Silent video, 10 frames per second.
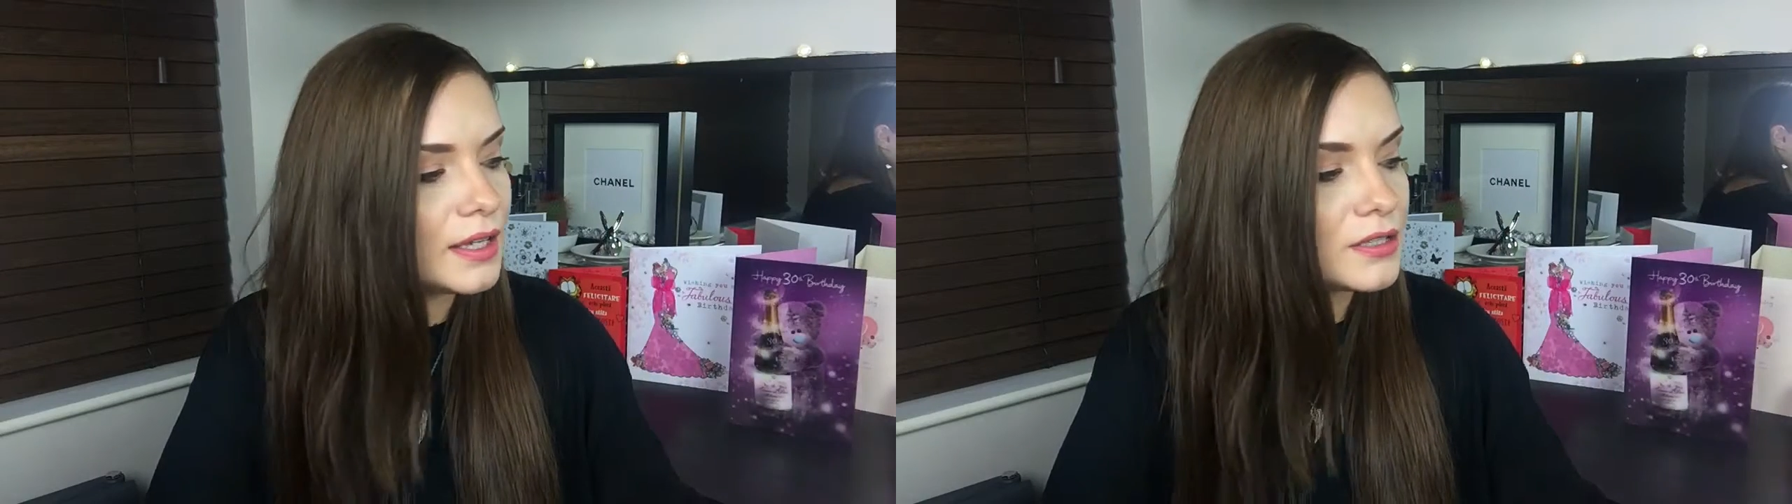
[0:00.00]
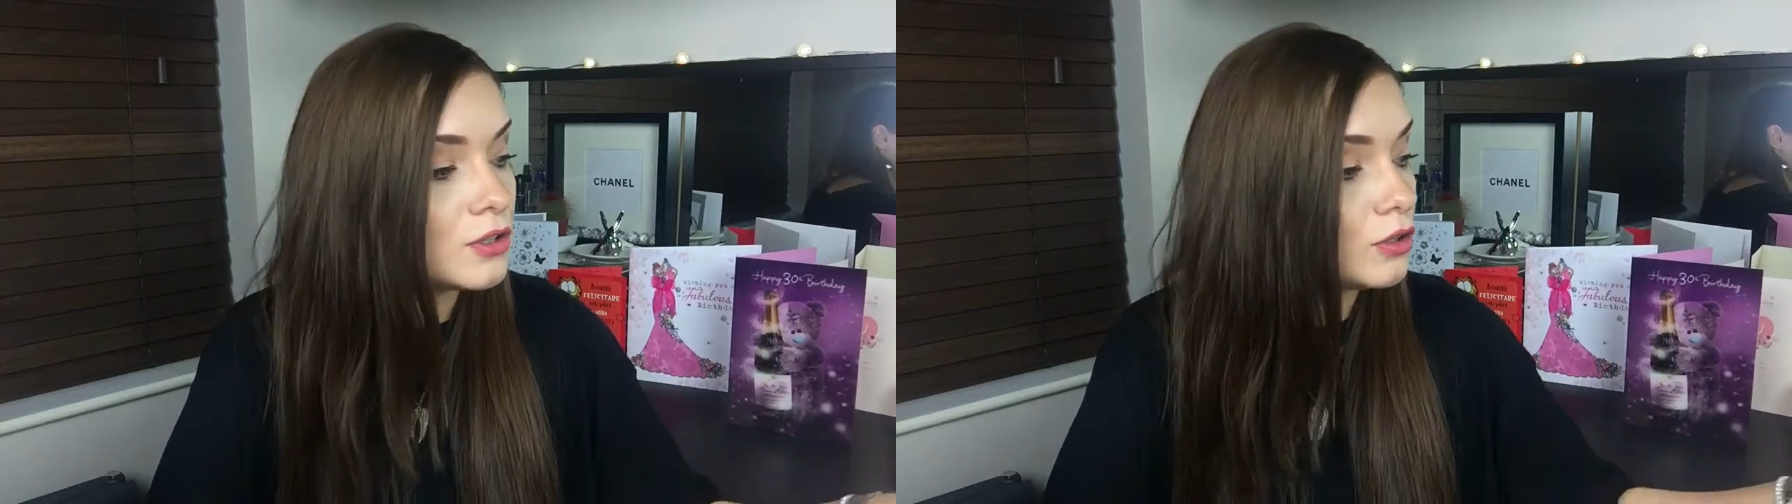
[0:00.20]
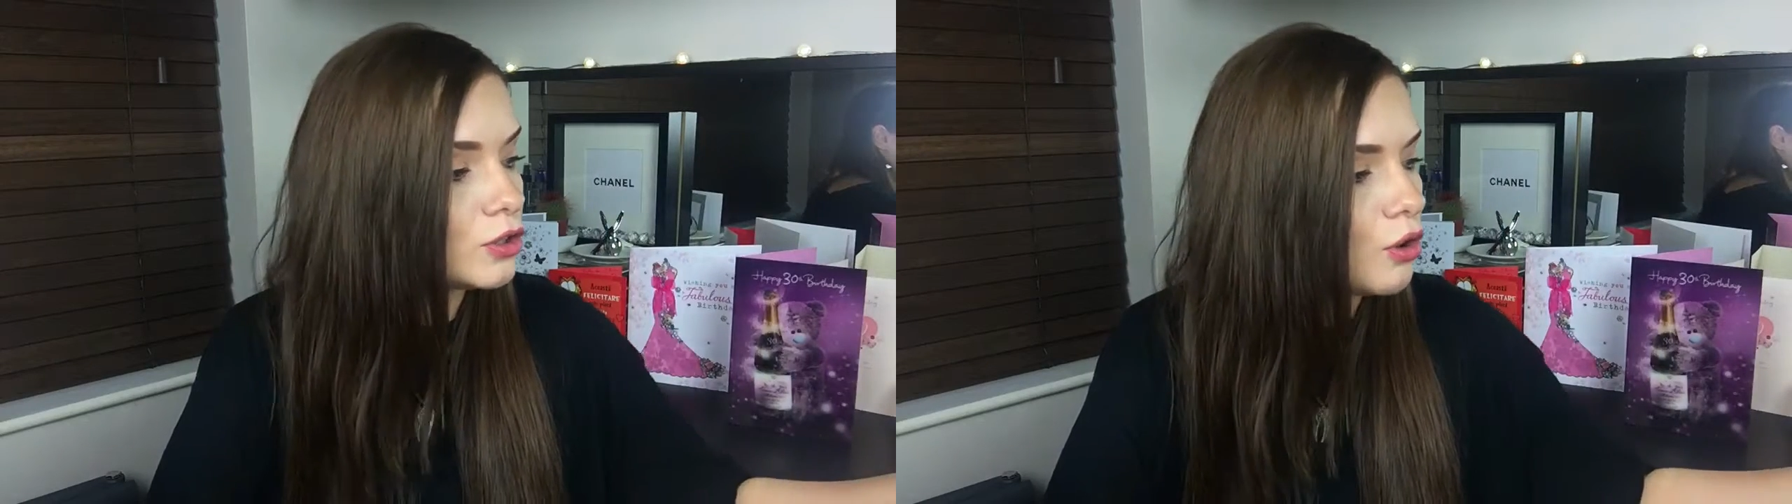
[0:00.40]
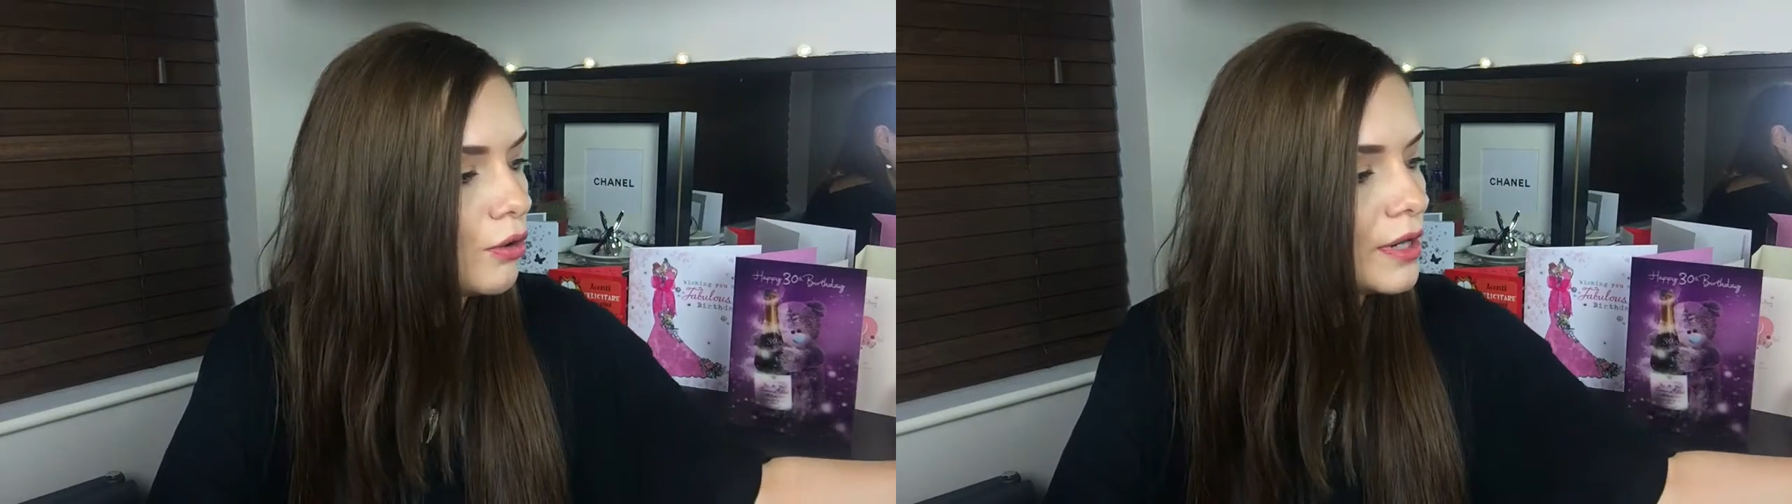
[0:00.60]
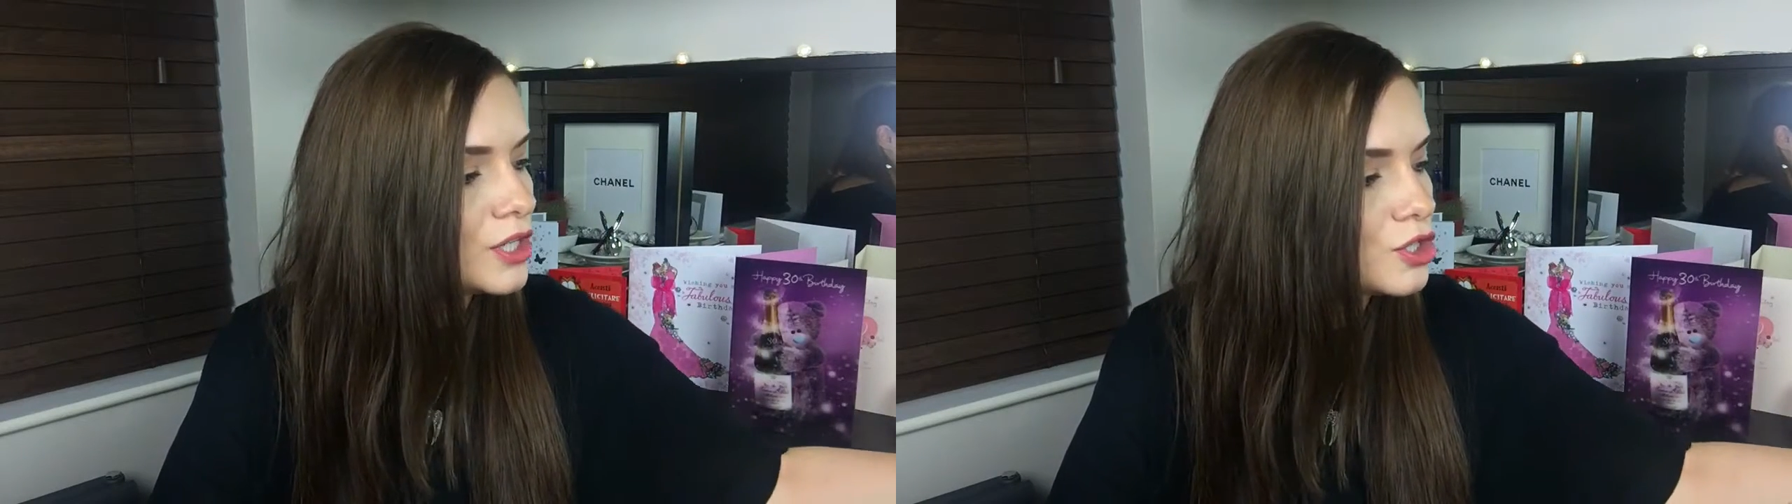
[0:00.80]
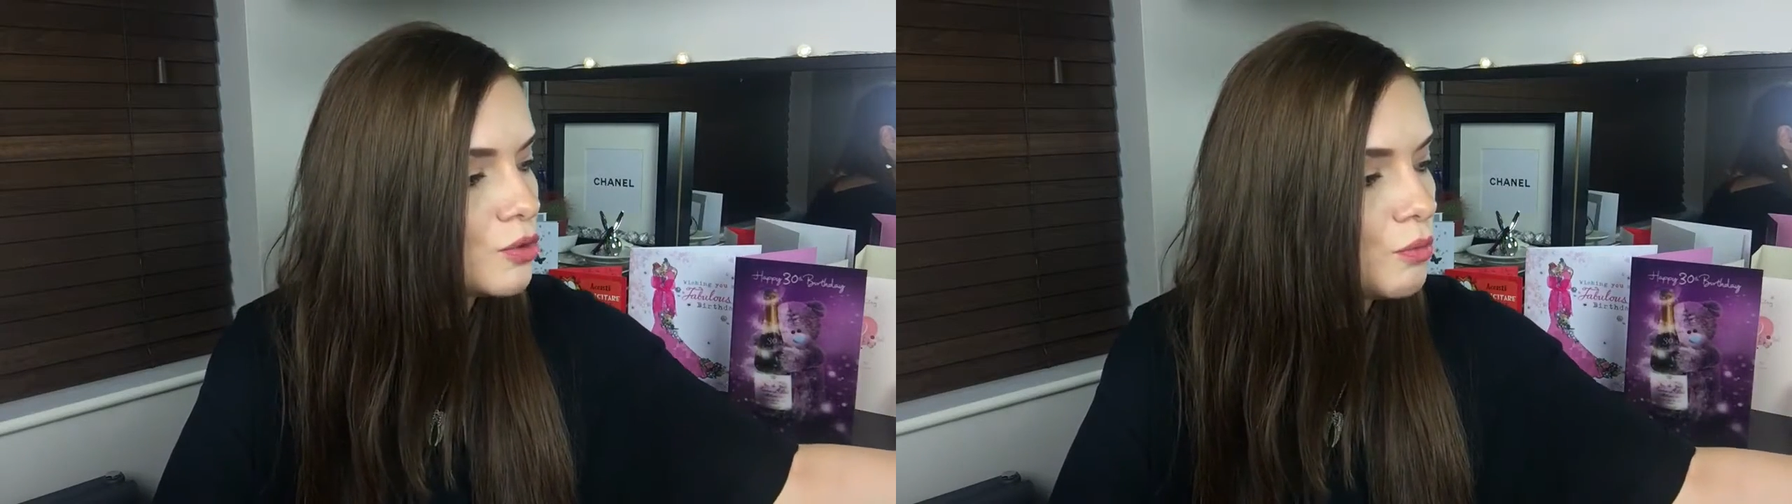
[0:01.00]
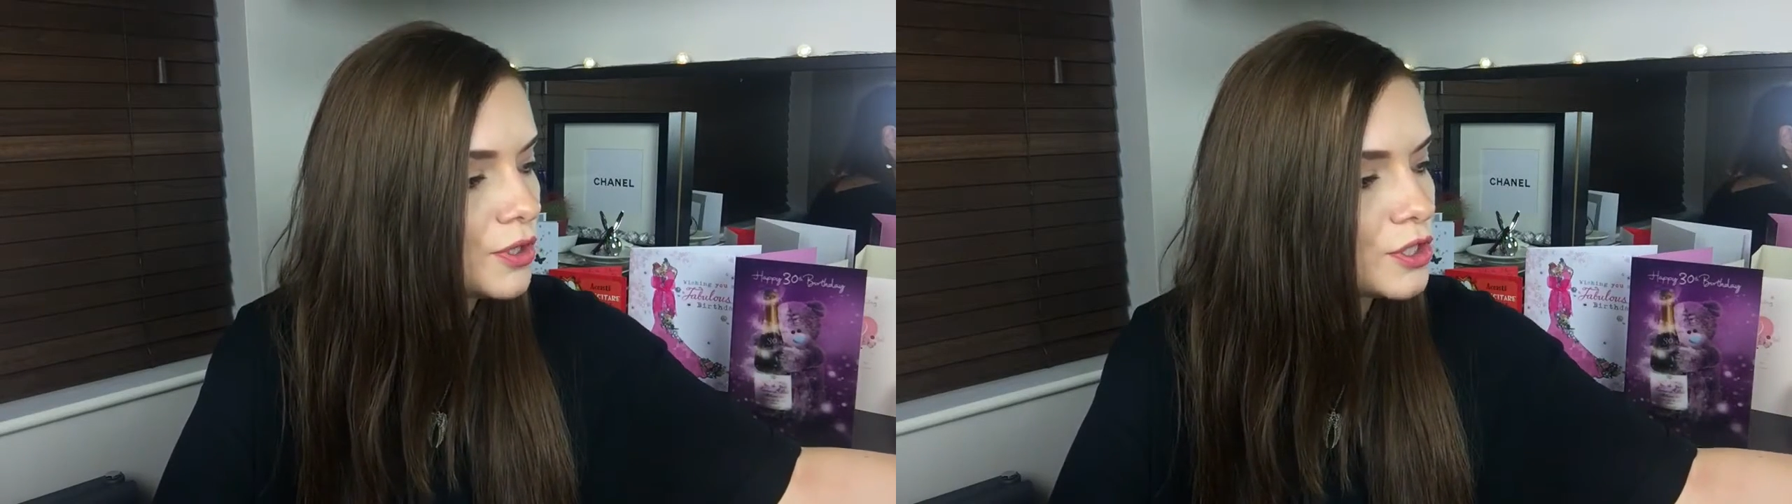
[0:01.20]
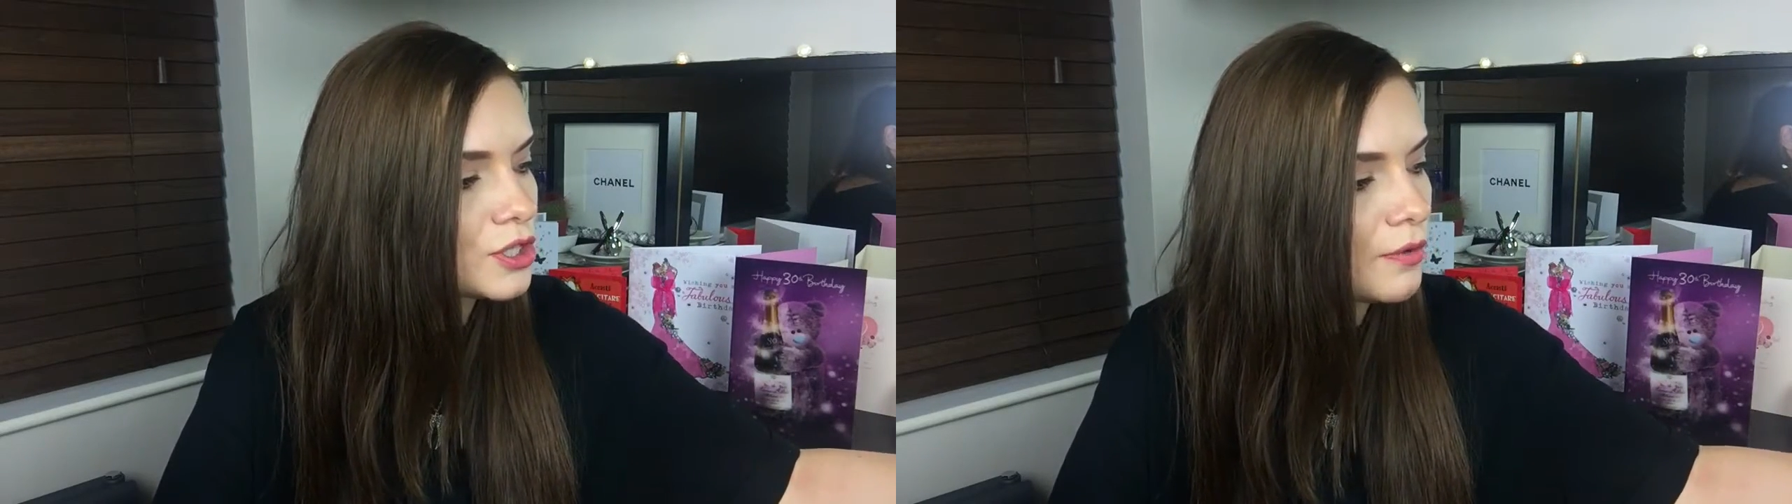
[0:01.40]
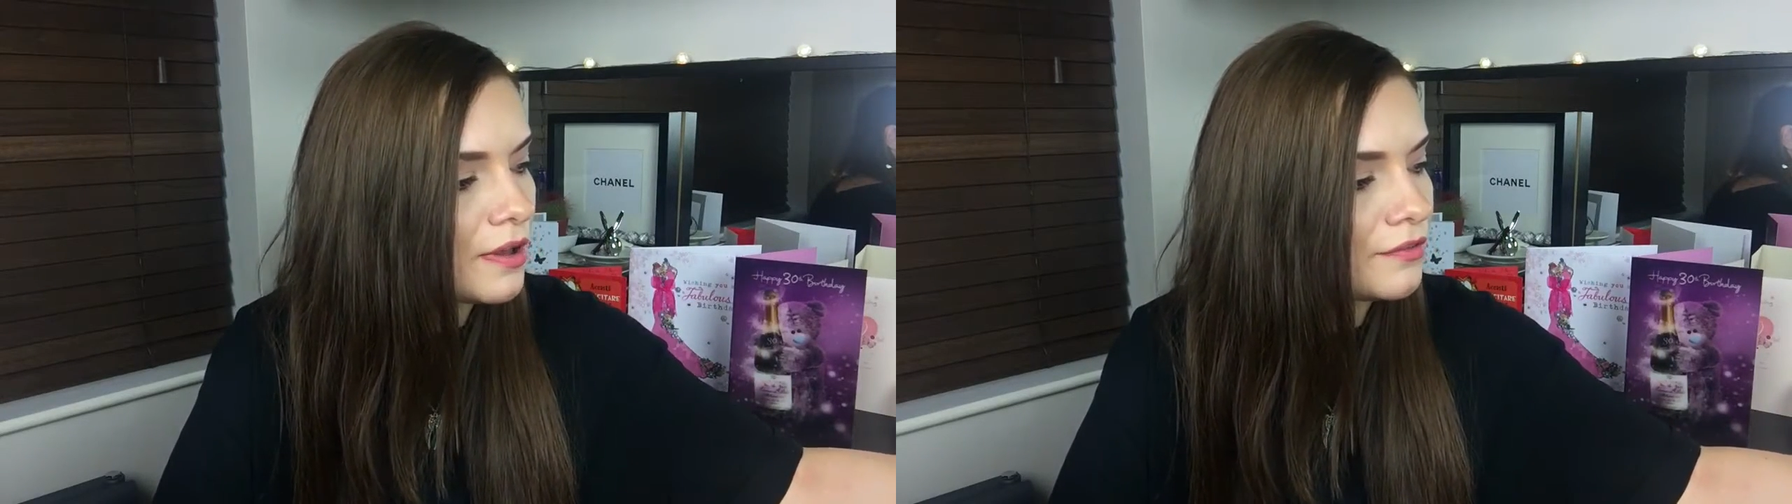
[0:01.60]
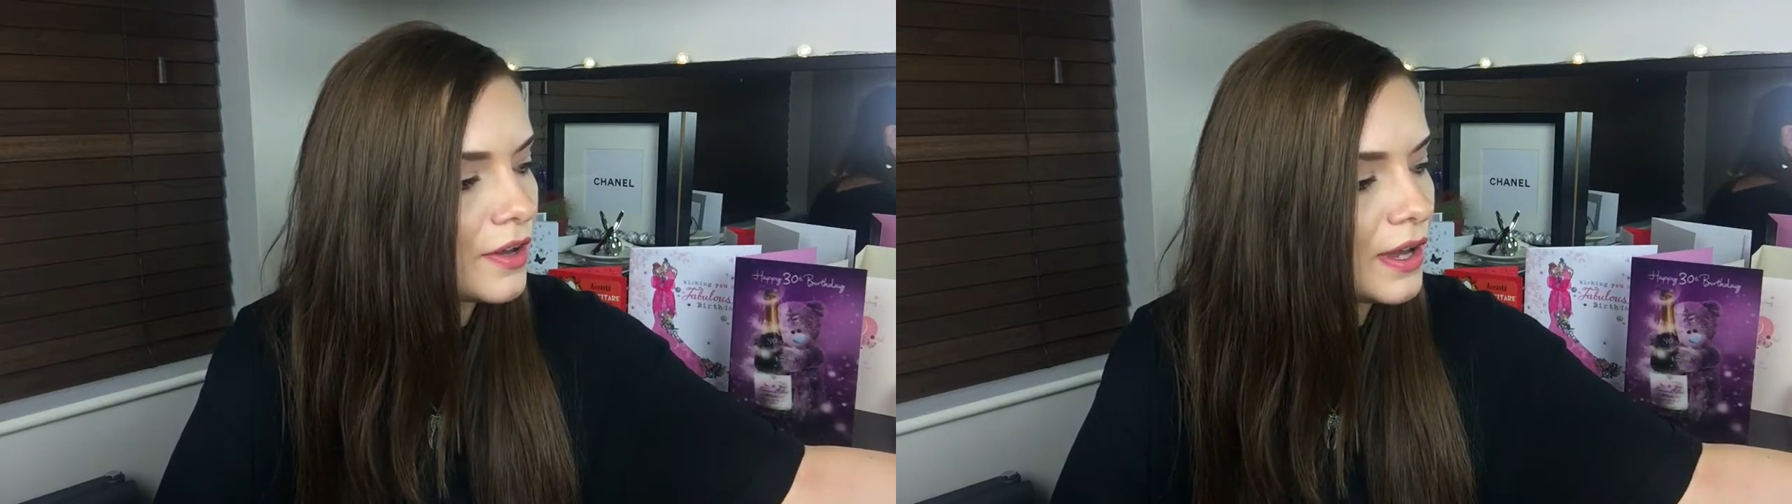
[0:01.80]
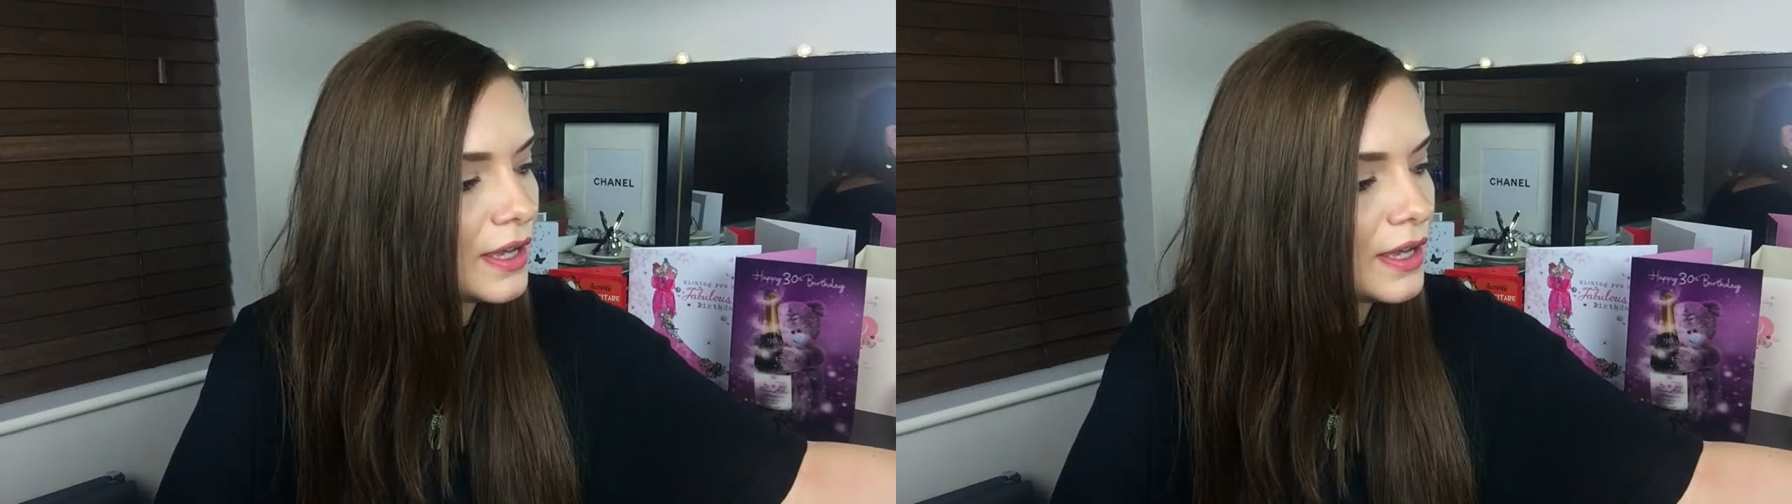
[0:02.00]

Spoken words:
It's not orange whatsoever,